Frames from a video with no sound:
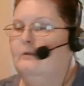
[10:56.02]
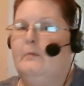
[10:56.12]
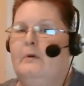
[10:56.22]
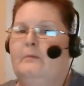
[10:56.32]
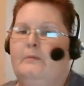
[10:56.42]

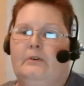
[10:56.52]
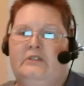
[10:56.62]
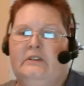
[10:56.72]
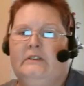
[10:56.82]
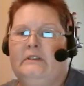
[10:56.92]

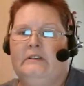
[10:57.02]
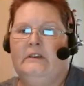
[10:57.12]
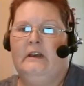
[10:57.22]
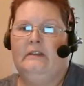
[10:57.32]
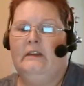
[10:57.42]
Remember,
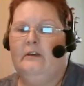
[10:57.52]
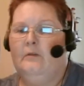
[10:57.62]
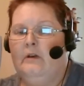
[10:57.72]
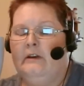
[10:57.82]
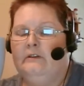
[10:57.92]
Jesus said,
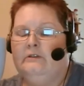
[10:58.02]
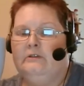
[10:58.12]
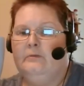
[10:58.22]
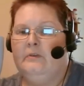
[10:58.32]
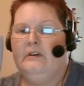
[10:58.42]
They will
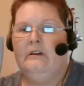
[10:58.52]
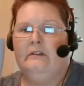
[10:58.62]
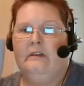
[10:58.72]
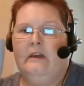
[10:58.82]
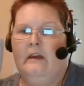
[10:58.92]
hate you
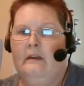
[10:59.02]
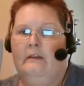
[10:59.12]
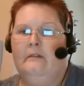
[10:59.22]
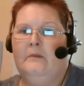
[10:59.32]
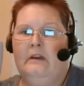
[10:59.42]
because they
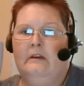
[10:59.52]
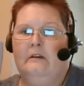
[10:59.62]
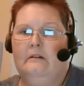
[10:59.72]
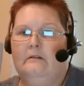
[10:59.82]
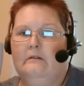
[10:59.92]
hated me
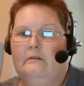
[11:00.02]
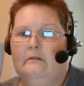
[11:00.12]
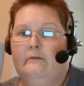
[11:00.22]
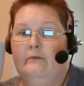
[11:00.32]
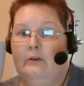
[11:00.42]

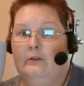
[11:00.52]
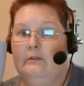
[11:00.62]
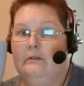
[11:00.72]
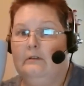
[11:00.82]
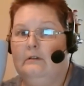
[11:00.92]

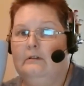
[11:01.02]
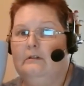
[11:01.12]
first.